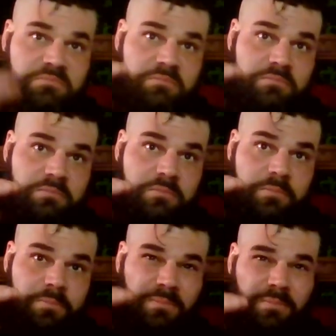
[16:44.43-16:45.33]

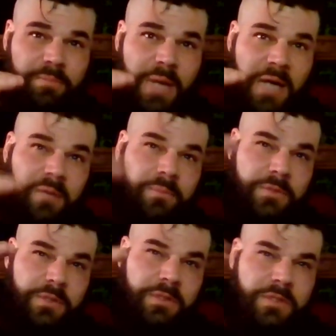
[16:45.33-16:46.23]
bottom
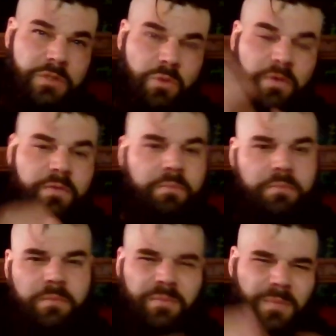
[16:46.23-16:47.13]
to sort of
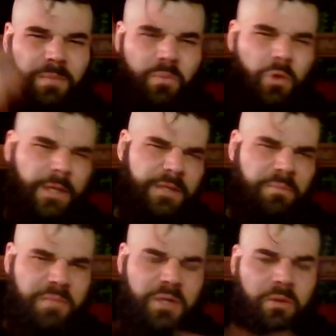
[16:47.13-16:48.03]
more like the
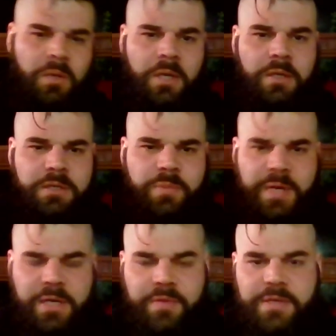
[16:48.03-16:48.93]
middle,
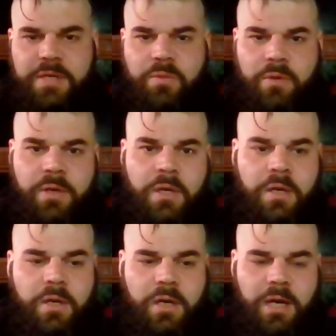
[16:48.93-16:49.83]
depending on the keyword.
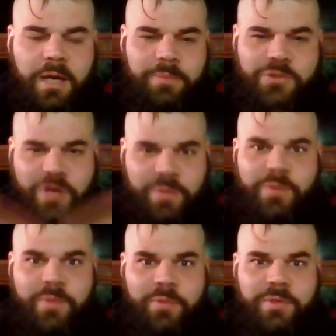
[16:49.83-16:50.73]
I'm just trying to
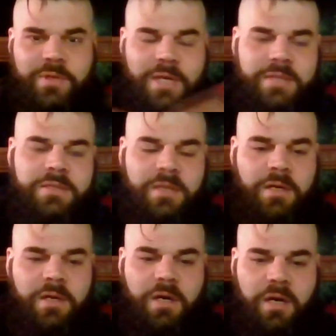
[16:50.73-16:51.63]
be real with you guys
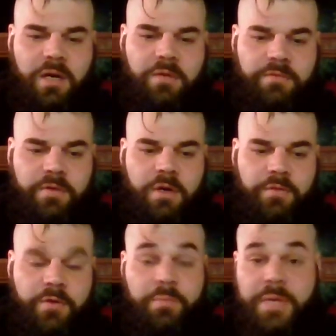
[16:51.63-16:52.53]
of
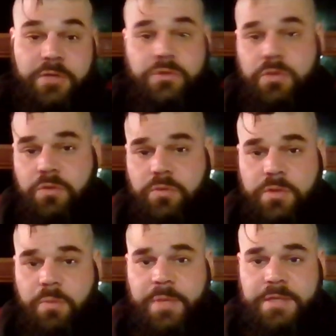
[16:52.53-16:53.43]
their major search
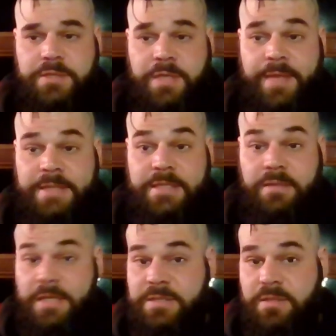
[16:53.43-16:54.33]
result pages. And that's
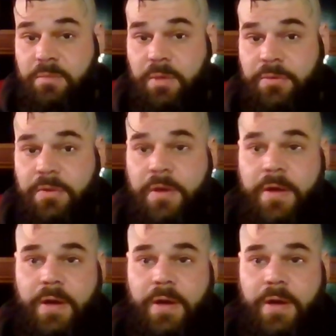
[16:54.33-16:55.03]
in less than a month.